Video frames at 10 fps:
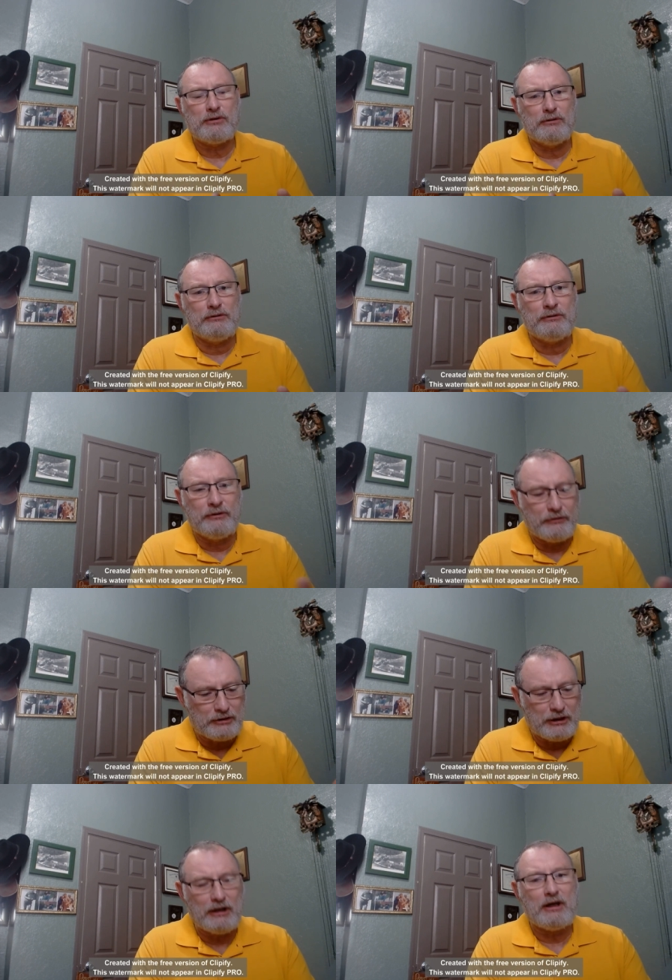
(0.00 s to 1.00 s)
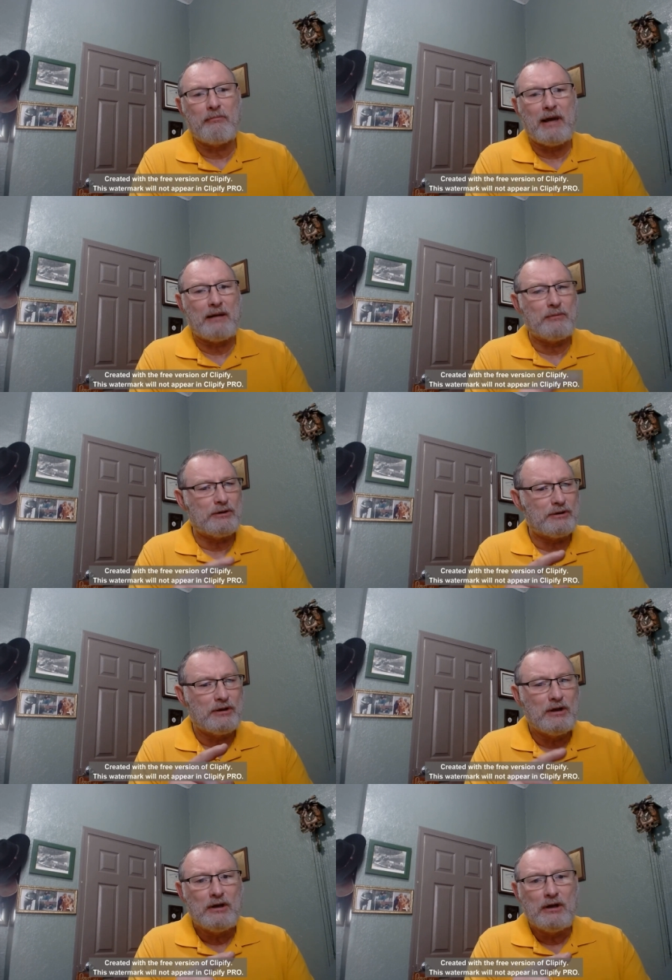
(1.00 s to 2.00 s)
the Ten Commandments,
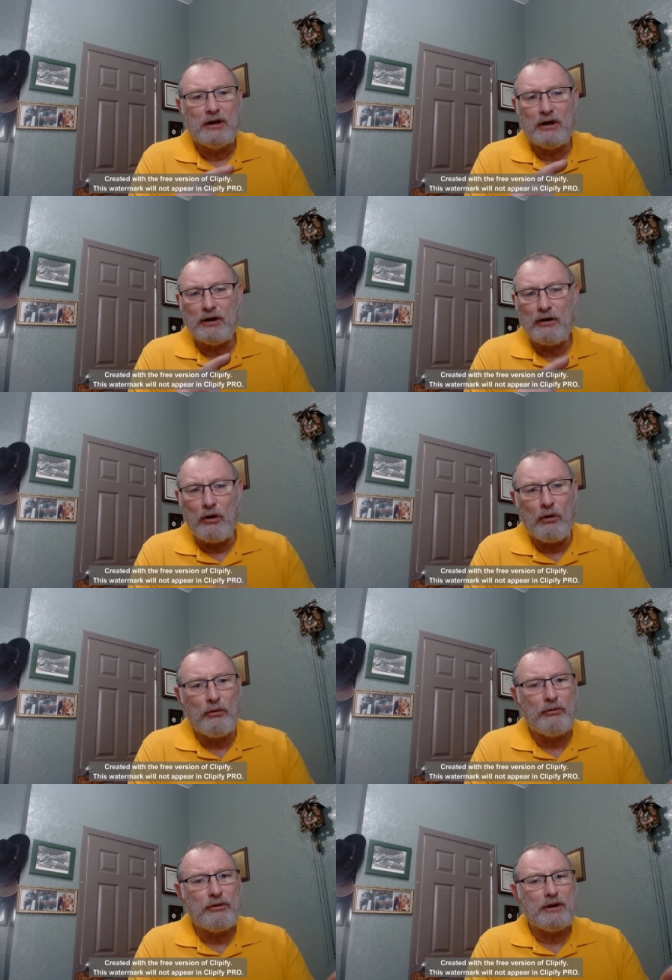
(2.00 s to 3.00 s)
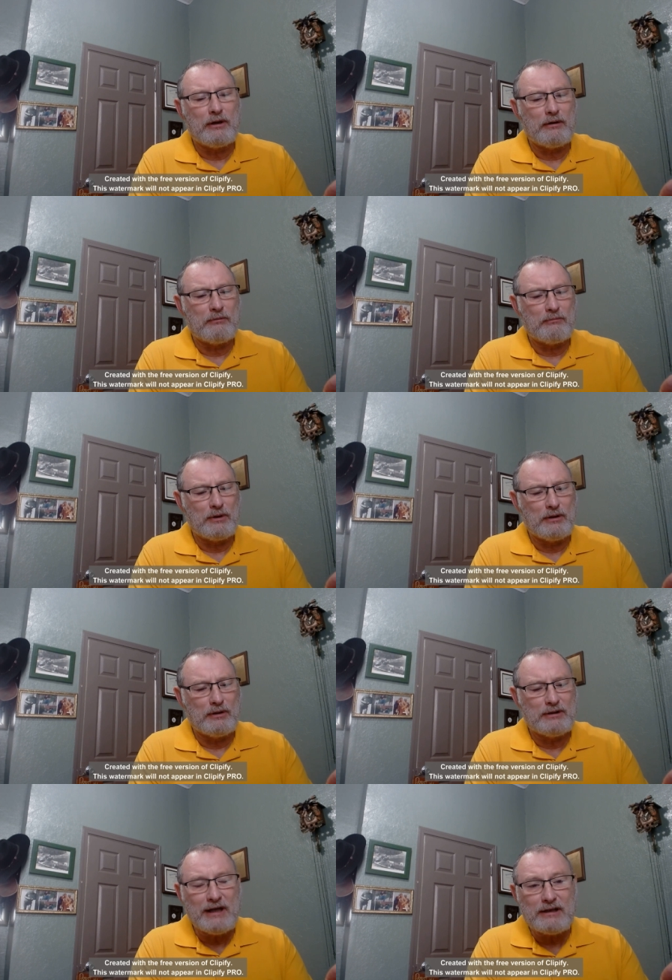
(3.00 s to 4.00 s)
uh, all the um, uh,
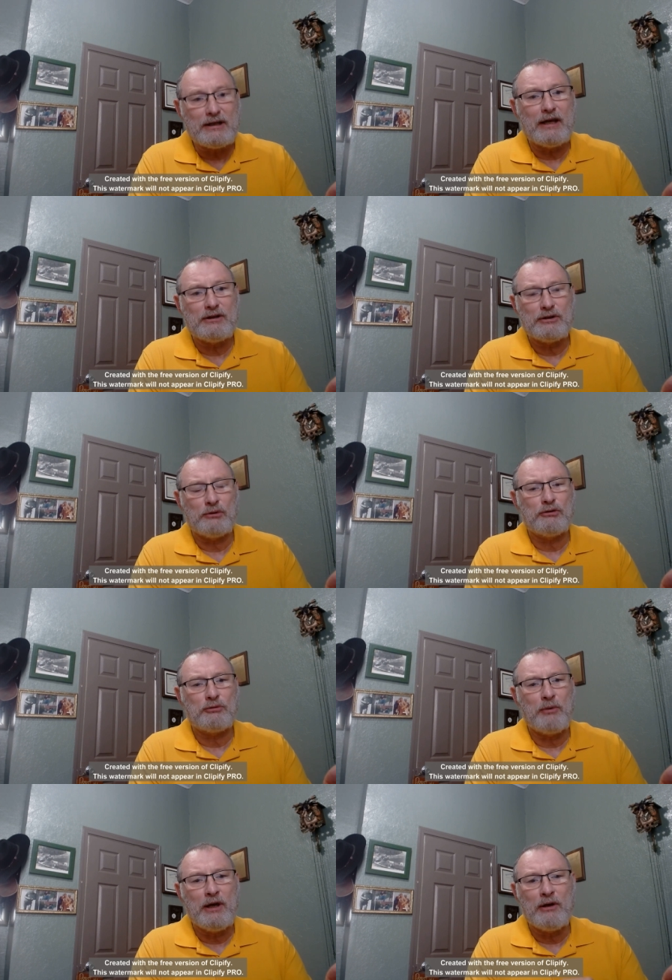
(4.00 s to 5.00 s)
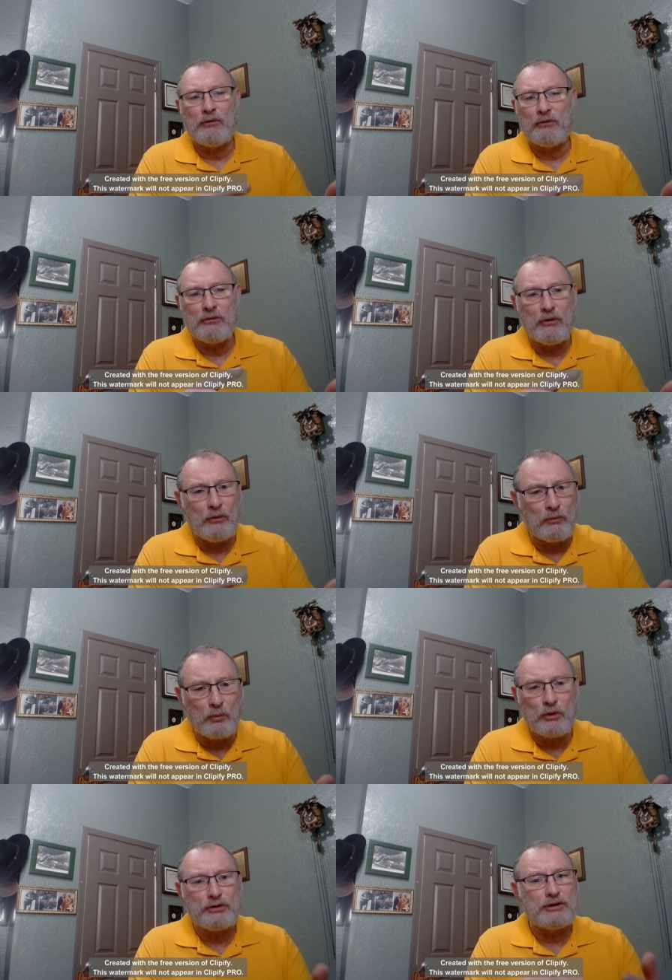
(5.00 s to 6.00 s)
dictates, so to speak, on, on
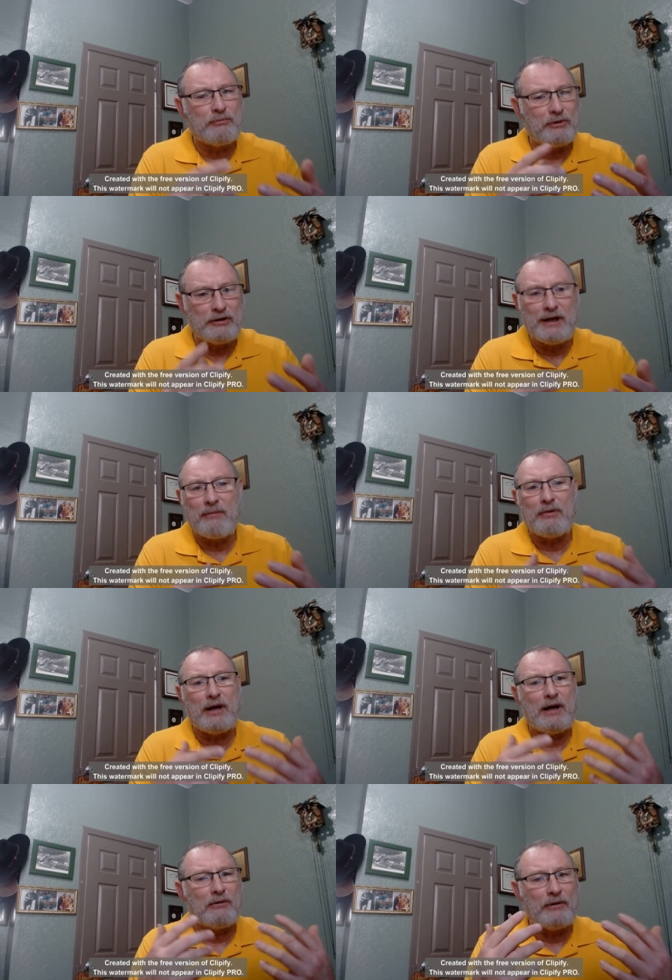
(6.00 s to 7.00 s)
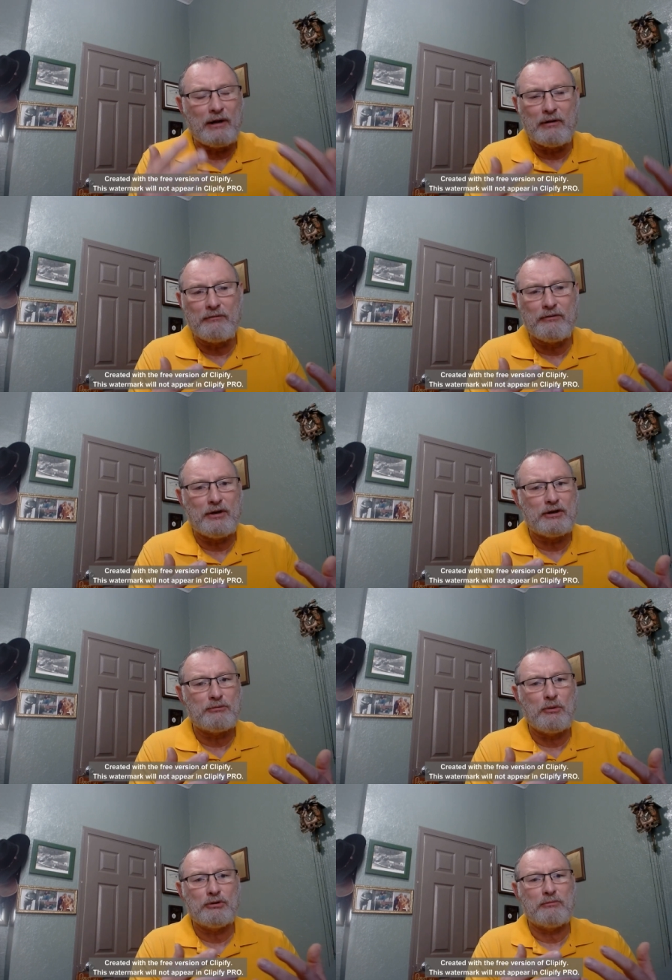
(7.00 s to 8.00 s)
worship and the tabernacle and how everything is
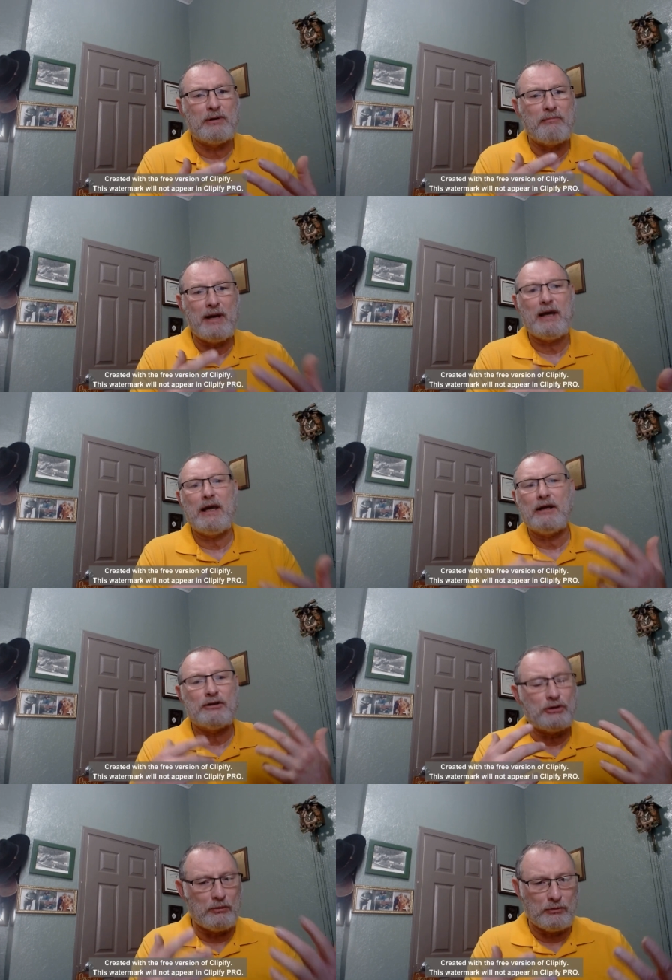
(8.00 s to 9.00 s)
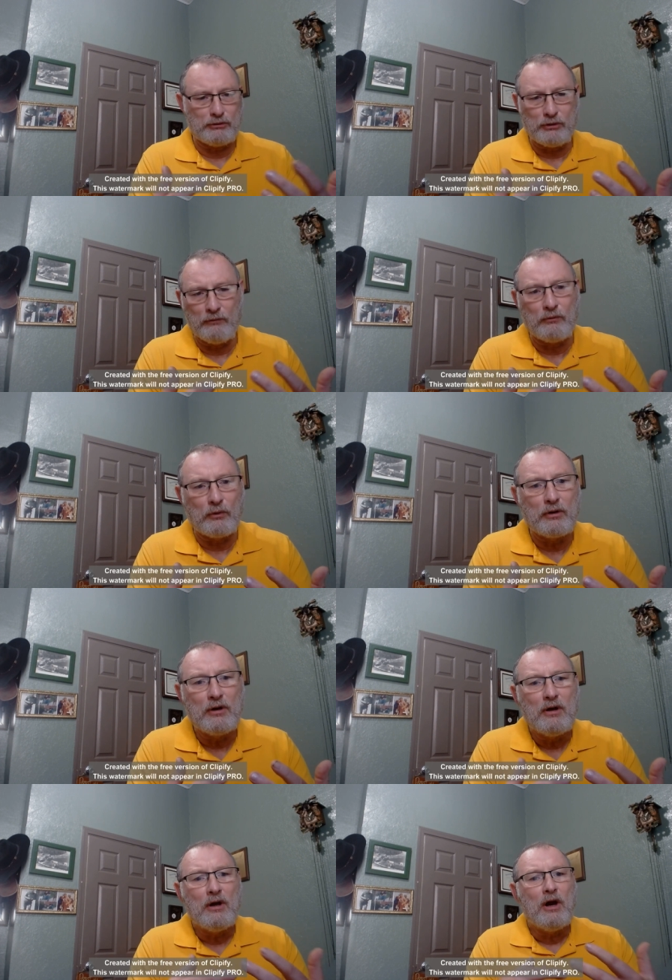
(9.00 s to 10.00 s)
supposed to be made and so on and so forth.
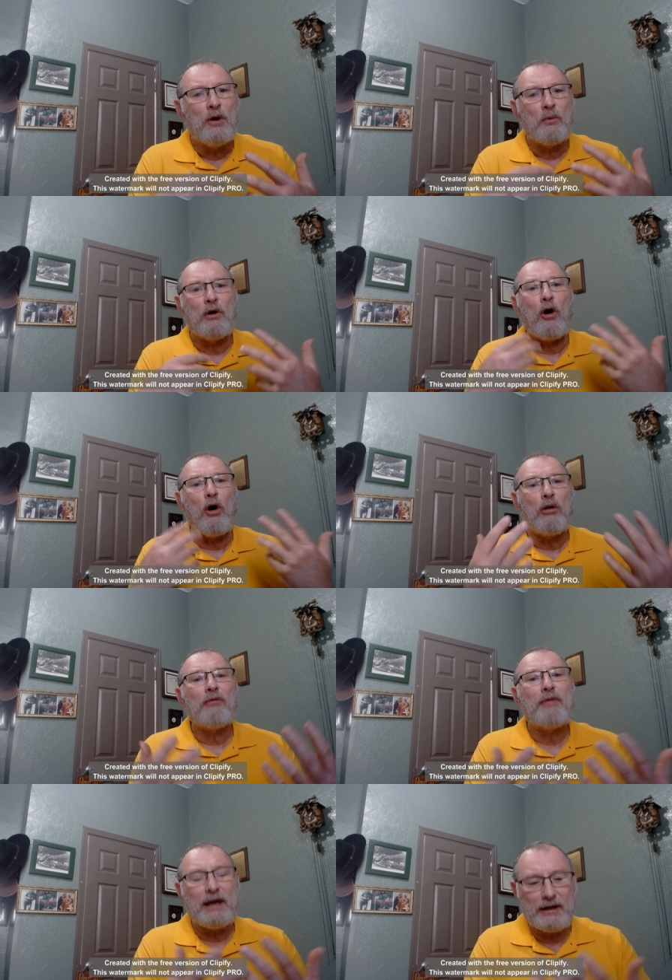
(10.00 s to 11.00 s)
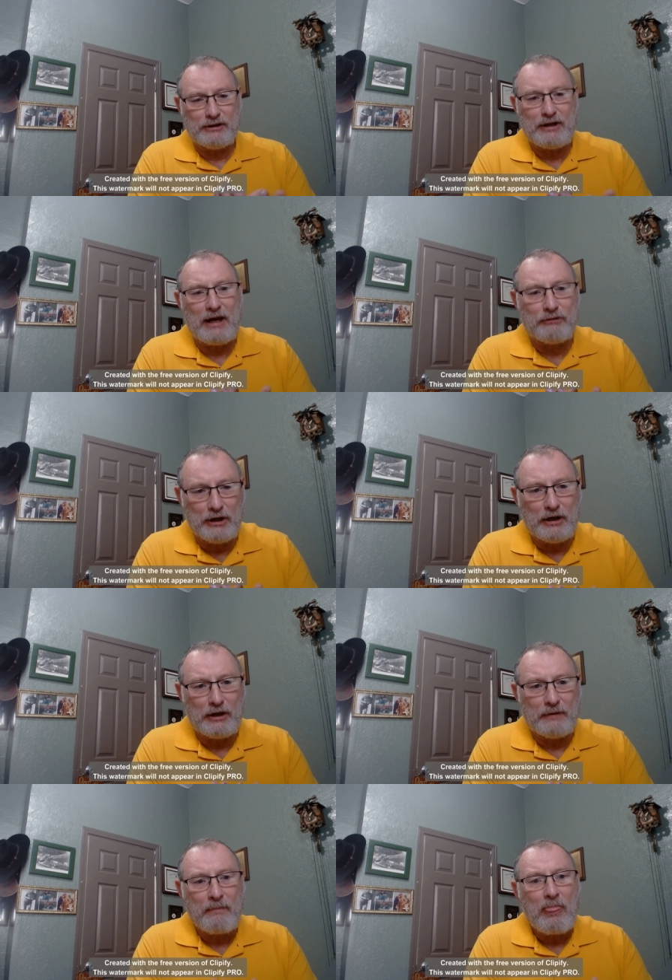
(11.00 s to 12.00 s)
Well, all of that is now
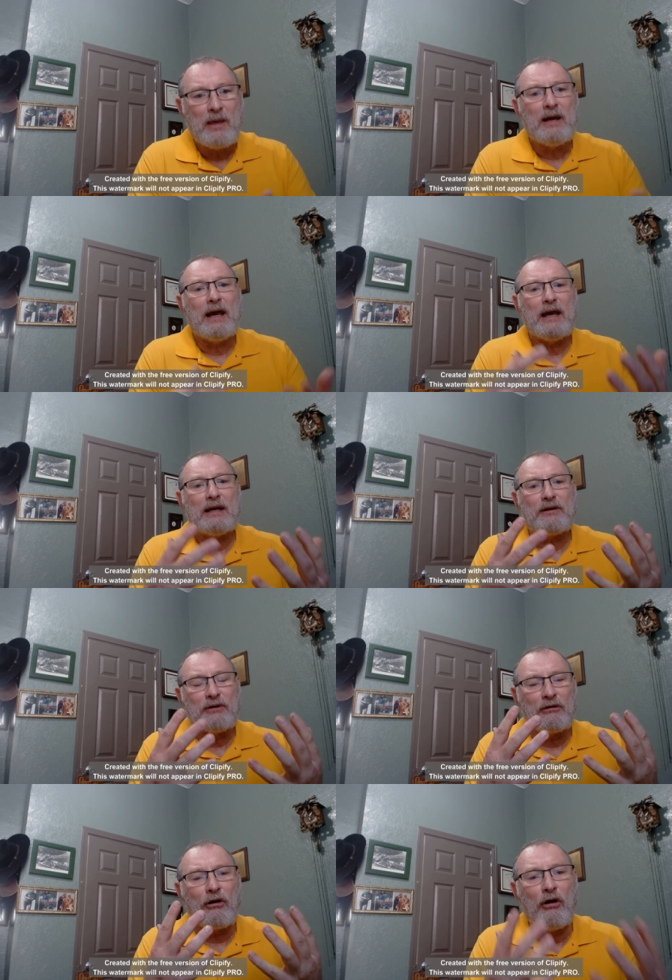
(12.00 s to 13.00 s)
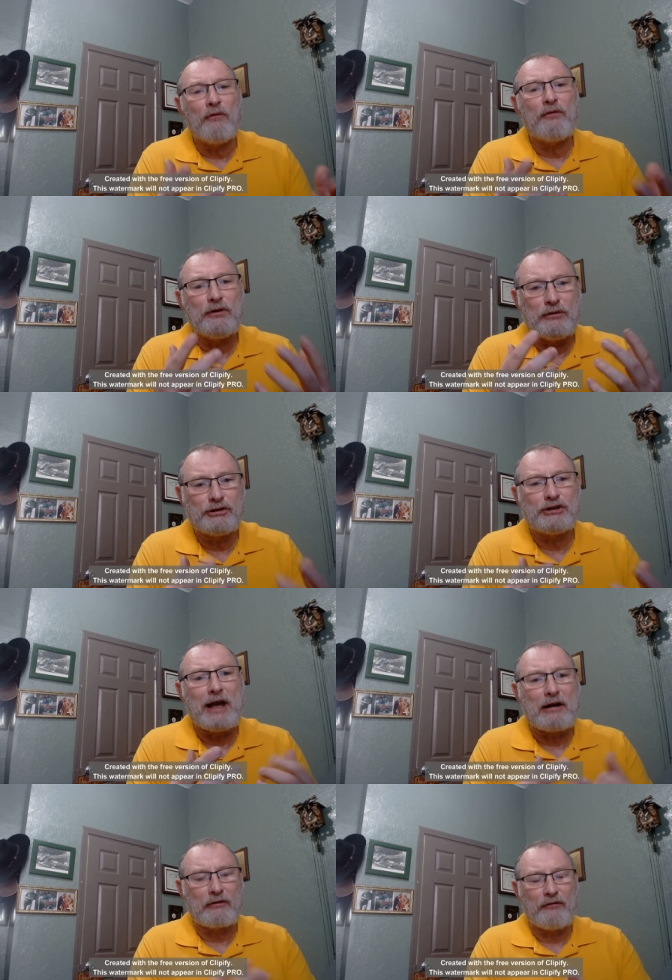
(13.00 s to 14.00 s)
done, and they're offering their
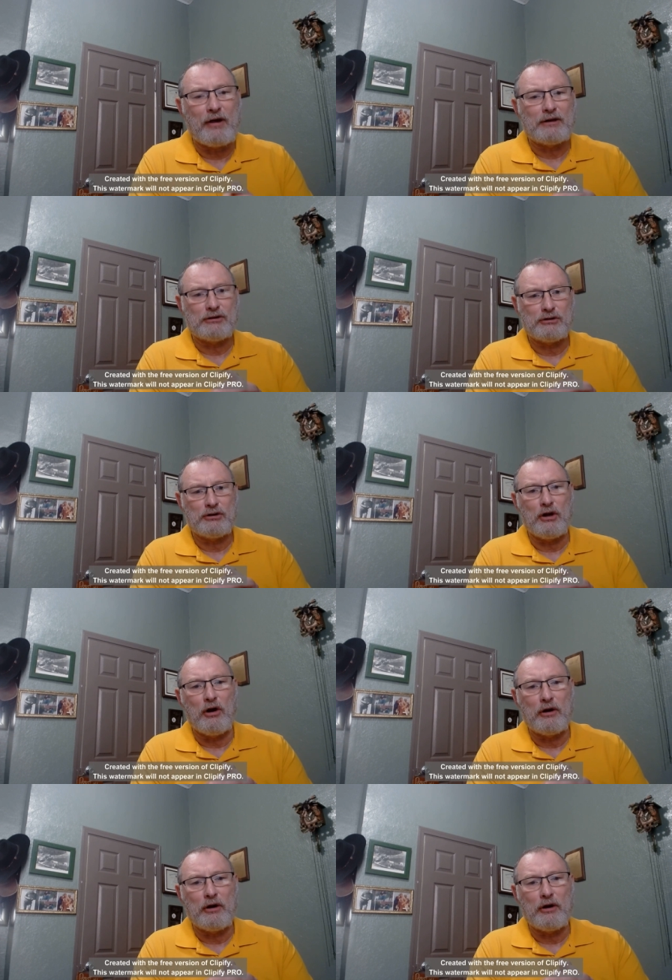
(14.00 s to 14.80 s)
sacrifices to God.